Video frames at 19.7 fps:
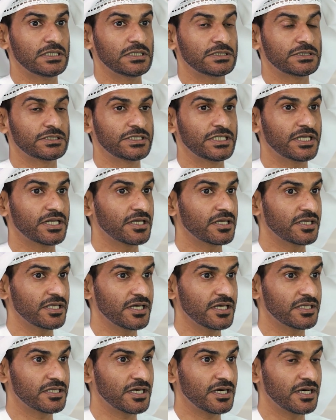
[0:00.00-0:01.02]
sharing
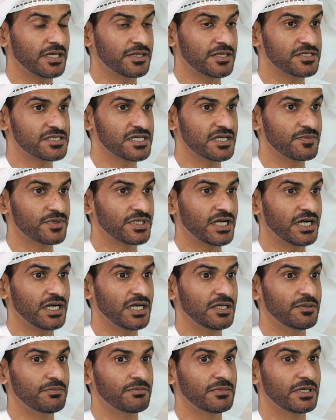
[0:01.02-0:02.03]
data at the same
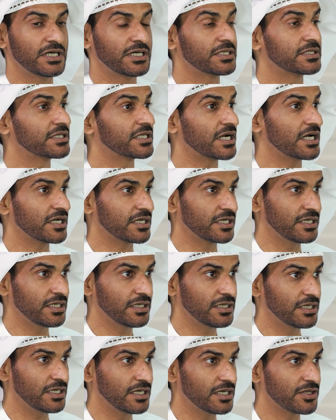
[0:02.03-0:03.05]
time, tracking
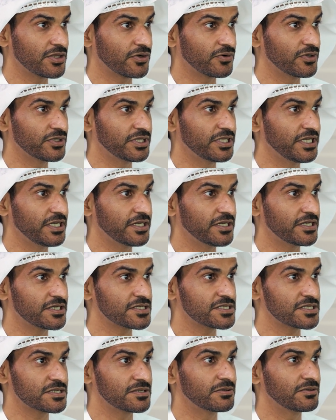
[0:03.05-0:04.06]
the
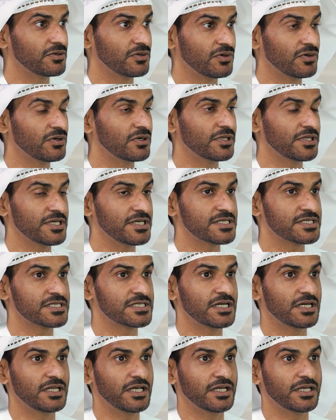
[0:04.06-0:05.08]
containers, all these
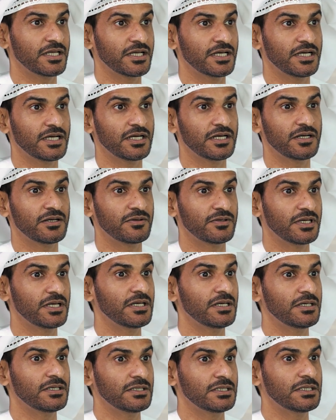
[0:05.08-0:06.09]
like
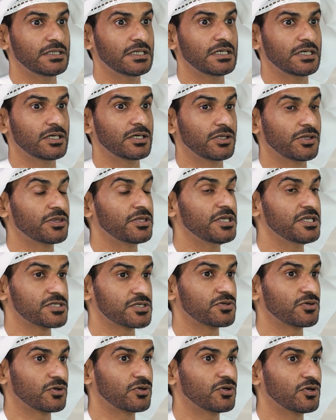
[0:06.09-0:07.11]

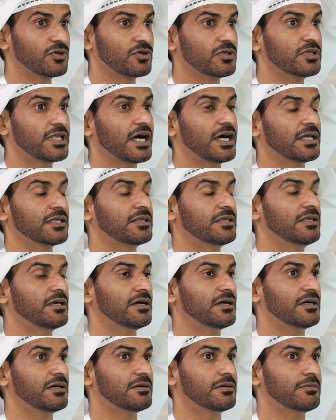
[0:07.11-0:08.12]
these could add
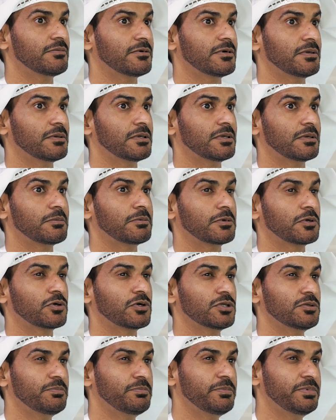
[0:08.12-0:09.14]

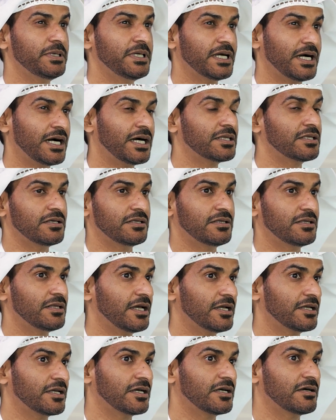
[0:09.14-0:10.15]
could be added
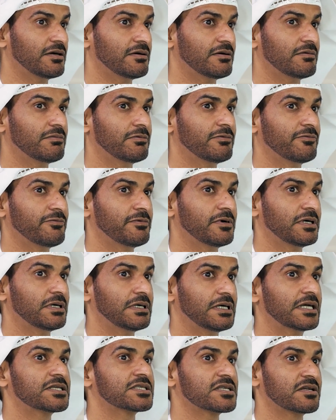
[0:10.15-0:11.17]
like
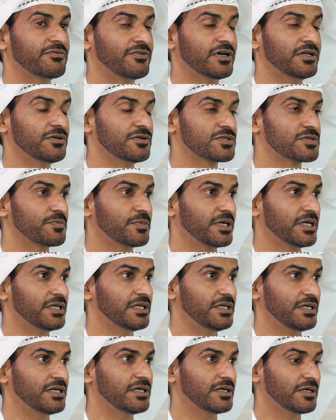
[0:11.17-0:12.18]
extra values by
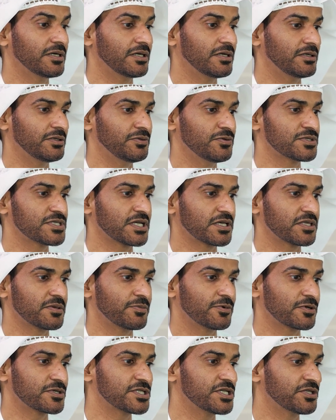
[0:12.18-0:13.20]
using the
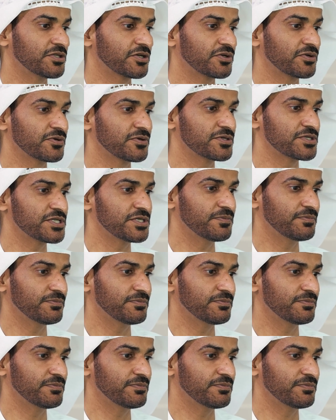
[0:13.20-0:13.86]
blockchain technology.